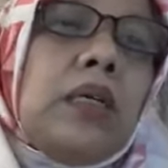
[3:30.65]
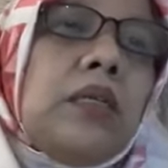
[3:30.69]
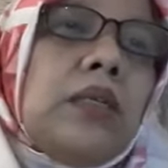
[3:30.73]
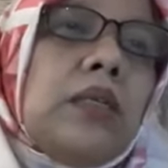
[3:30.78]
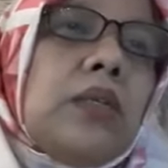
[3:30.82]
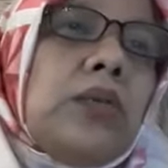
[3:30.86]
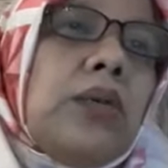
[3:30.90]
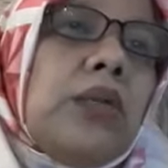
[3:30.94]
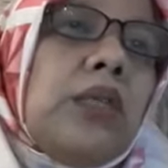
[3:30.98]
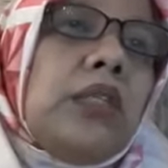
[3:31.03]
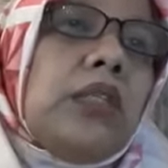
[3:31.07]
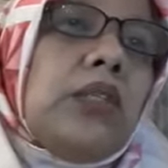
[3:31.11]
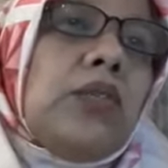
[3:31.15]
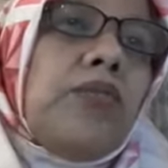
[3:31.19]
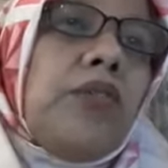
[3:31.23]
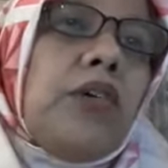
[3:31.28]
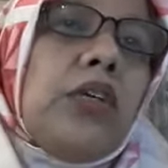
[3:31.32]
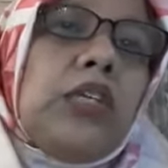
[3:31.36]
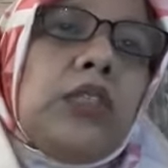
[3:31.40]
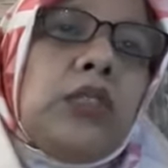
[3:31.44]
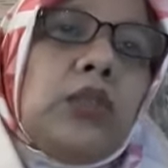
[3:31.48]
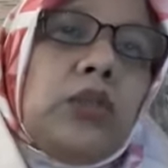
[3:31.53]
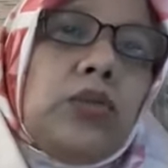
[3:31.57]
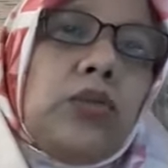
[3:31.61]
So these
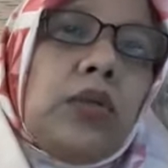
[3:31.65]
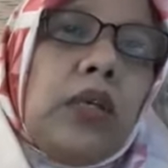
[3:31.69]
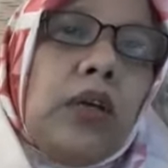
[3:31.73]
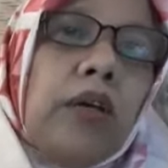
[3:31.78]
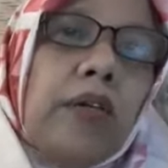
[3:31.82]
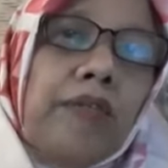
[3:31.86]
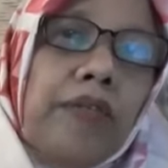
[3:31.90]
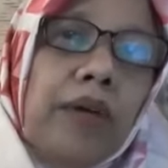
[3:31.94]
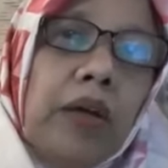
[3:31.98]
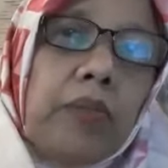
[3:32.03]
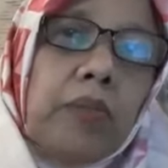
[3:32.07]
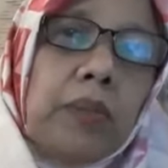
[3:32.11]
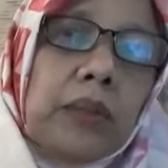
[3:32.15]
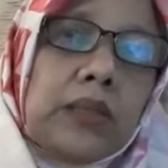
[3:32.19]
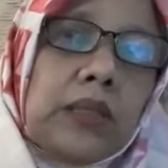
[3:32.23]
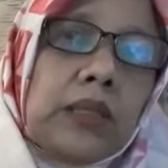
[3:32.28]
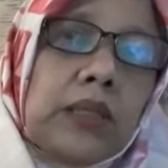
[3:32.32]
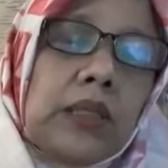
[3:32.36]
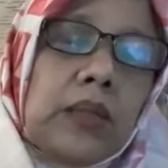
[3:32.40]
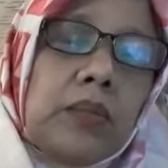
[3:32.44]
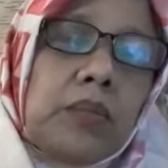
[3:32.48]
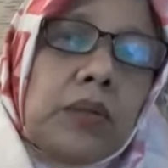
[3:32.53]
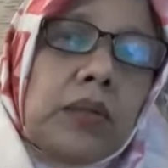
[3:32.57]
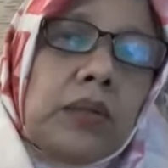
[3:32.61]
42 Year 5
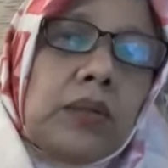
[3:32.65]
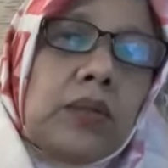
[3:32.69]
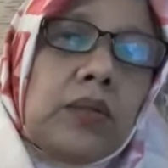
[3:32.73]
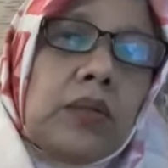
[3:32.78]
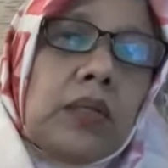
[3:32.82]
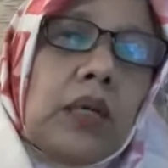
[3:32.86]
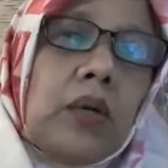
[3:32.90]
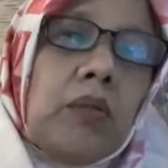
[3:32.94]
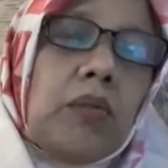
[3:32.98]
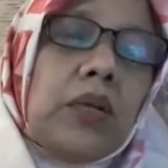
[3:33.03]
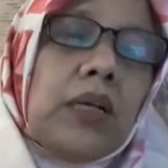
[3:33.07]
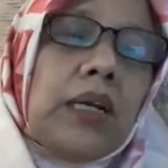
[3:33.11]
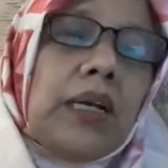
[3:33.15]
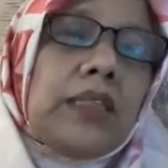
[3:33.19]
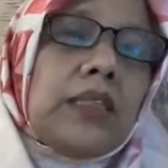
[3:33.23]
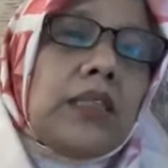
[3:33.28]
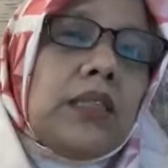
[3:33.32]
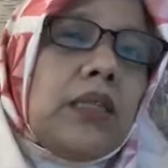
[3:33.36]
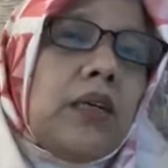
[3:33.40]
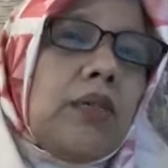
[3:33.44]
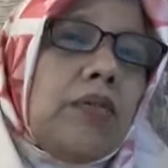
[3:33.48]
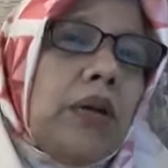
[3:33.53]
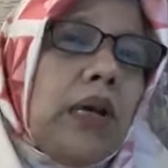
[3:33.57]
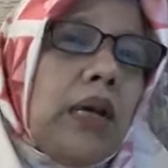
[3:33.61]
participants were
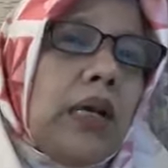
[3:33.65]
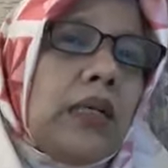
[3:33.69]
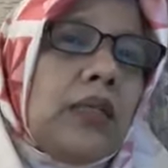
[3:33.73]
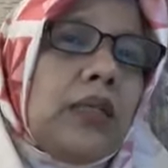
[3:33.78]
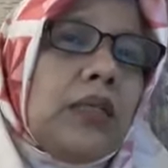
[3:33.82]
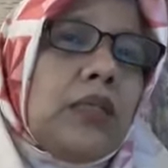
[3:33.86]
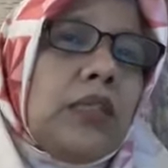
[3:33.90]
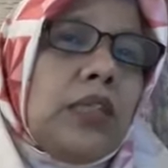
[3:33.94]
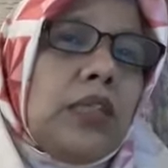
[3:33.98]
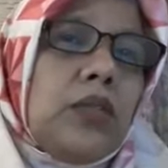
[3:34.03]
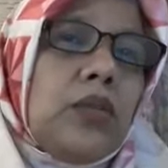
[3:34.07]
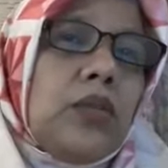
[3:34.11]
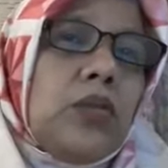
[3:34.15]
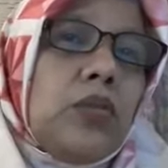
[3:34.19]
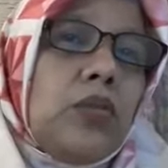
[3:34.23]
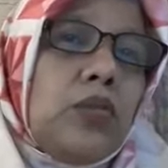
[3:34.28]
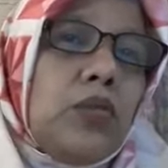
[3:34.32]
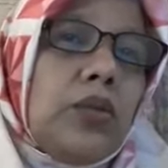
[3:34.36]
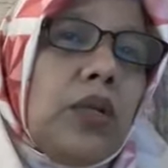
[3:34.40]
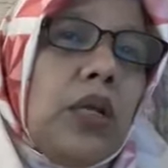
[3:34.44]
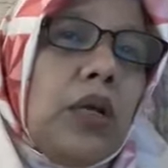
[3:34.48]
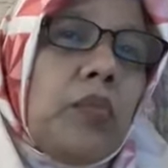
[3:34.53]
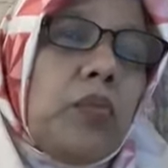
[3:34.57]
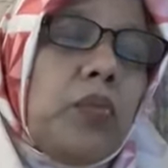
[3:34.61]
categorized into
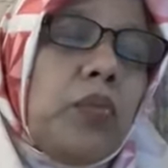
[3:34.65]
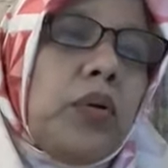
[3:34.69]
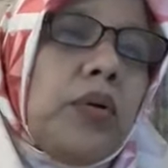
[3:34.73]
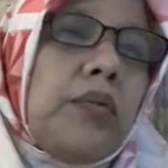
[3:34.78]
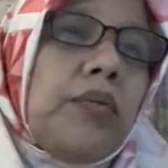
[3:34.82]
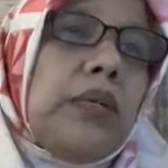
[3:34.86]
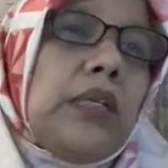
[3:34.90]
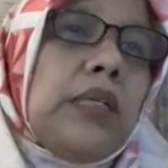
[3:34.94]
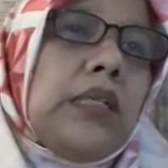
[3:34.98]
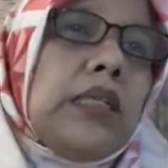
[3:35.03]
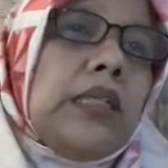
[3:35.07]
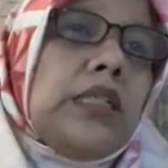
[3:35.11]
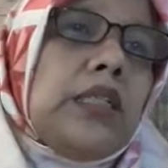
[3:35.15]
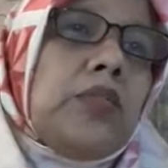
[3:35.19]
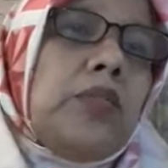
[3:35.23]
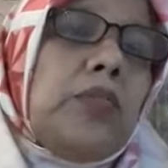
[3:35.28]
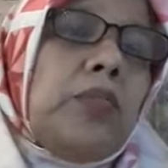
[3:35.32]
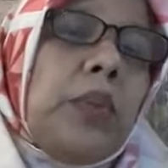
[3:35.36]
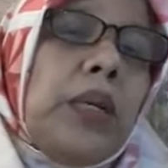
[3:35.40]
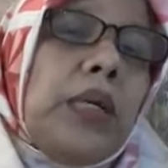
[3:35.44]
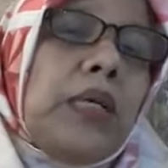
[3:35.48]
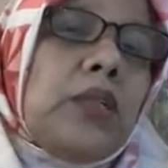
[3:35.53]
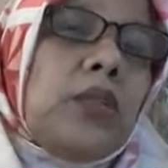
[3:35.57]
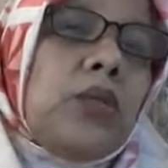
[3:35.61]
good and poor readers
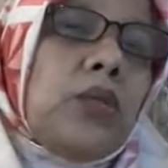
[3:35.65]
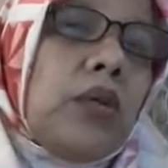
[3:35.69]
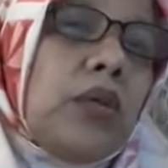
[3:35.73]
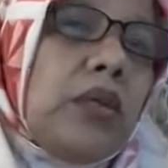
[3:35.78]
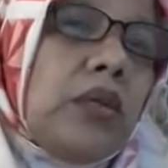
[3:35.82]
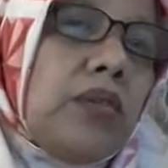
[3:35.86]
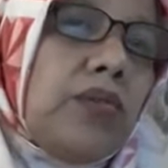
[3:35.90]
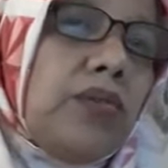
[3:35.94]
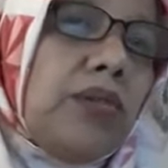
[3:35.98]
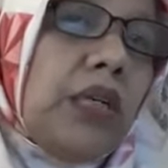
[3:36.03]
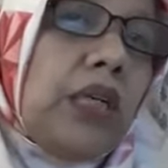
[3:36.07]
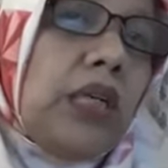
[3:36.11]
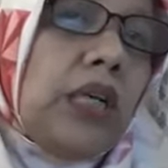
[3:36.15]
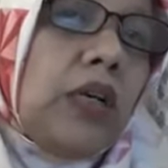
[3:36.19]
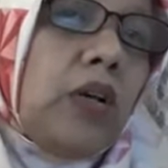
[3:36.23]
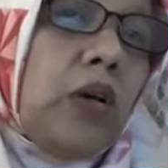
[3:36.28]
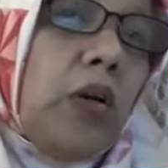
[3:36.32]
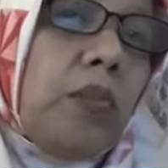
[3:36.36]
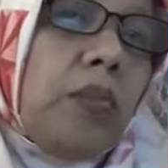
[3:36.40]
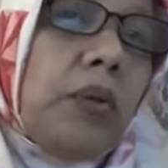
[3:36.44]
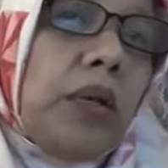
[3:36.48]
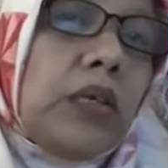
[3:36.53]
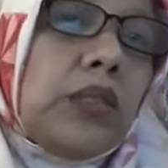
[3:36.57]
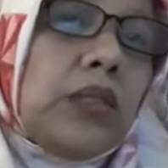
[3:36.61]
based on the reading
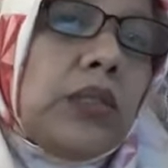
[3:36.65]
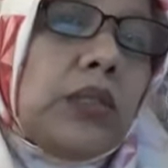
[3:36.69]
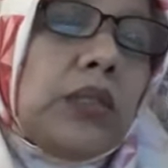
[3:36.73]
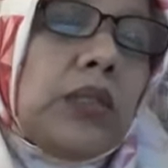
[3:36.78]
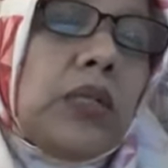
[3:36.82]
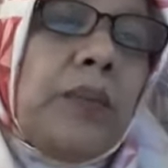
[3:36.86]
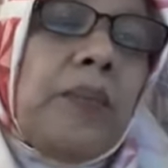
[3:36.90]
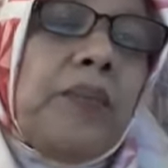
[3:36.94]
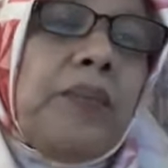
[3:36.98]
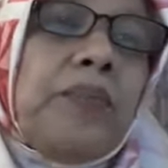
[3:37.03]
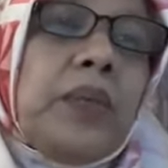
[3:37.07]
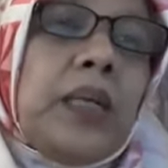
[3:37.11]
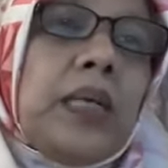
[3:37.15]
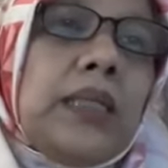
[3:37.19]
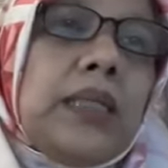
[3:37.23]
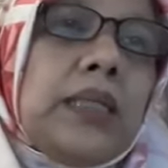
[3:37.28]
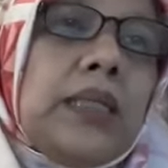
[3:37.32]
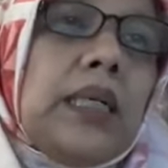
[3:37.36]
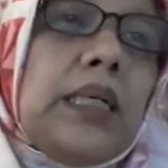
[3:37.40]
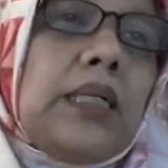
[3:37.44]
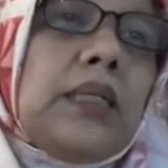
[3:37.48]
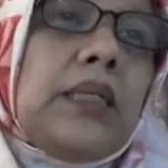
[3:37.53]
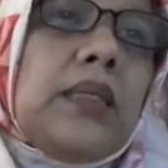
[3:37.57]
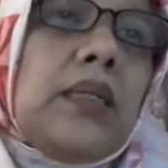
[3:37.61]
comprehension
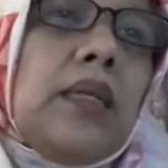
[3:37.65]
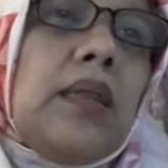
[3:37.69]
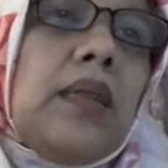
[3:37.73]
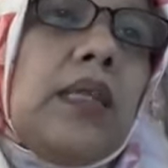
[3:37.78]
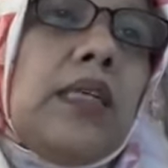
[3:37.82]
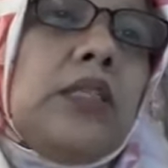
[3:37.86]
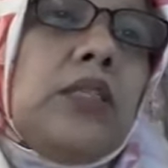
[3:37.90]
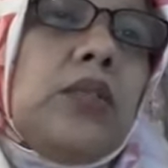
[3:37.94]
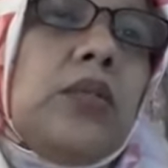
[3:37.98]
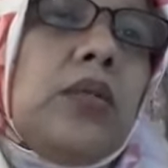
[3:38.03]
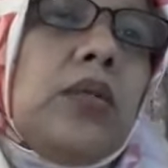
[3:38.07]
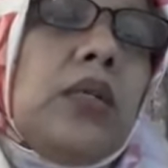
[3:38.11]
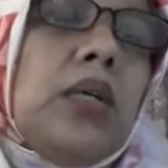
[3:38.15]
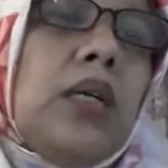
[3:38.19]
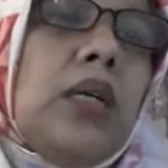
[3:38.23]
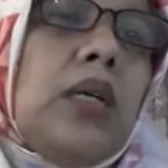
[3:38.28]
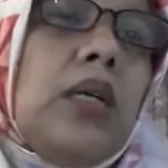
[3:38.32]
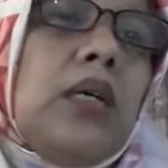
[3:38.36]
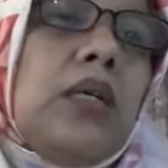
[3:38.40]
test that they took.